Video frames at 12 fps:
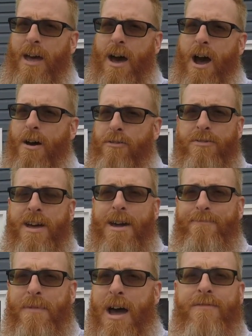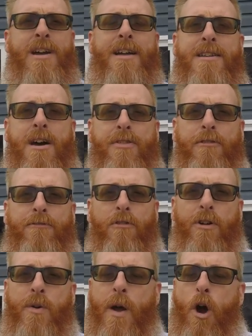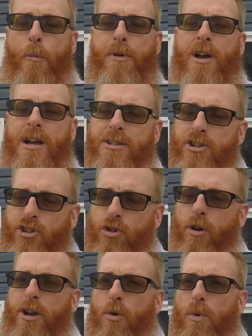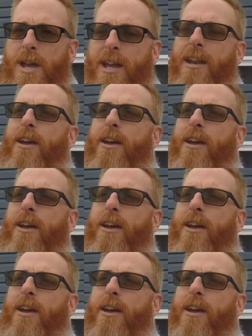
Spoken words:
Other than that, I've got nothing for you. I hope you guys enjoy your weekend.